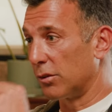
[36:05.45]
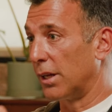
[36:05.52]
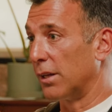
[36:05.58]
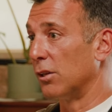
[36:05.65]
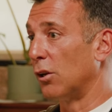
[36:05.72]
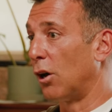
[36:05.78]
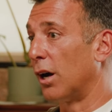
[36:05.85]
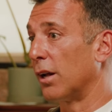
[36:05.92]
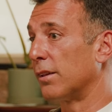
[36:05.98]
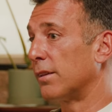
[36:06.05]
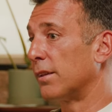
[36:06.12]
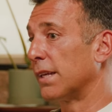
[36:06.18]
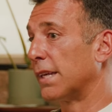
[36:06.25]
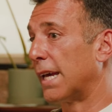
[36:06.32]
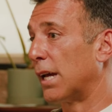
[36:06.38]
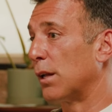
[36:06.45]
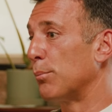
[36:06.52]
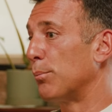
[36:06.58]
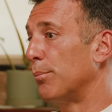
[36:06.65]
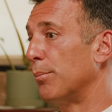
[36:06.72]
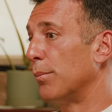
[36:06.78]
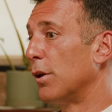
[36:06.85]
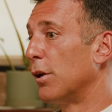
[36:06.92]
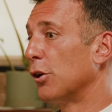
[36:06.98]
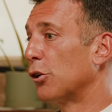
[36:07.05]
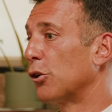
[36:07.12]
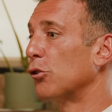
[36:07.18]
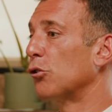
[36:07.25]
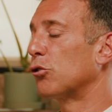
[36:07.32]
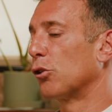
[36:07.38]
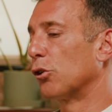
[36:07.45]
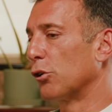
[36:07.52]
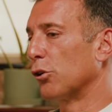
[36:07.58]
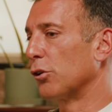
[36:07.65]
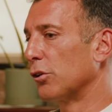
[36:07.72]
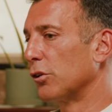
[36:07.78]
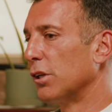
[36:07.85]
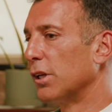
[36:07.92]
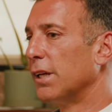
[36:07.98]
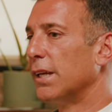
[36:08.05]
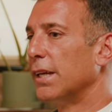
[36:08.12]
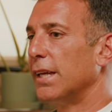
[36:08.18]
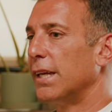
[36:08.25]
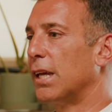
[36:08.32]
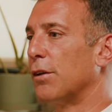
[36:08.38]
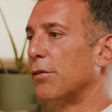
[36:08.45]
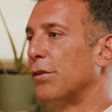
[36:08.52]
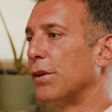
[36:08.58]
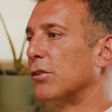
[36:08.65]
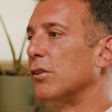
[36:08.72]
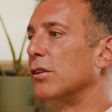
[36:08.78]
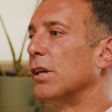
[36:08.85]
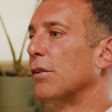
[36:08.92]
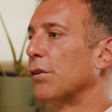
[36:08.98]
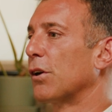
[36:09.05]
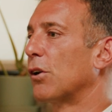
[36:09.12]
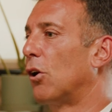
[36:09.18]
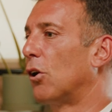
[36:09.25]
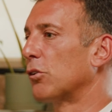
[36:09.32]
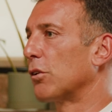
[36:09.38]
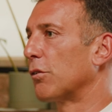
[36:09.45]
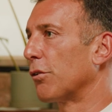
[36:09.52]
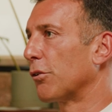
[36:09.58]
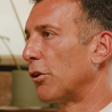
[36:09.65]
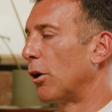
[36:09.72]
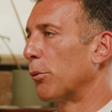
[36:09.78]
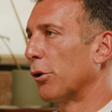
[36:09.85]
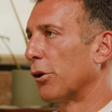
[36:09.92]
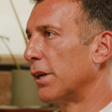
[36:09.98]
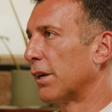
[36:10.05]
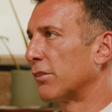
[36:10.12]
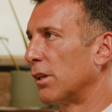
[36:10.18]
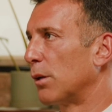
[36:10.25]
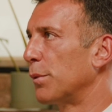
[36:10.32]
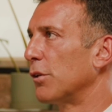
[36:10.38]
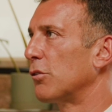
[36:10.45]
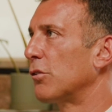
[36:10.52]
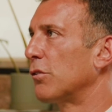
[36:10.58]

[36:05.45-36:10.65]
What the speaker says: And not to get concerned if it's difficult to figure out where your next step is.